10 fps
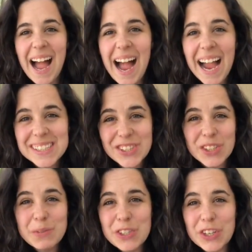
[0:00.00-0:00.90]
Hi,
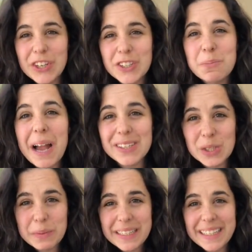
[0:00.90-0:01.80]
Streams Church. Pastor
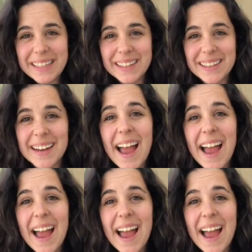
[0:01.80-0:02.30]
Brittni here.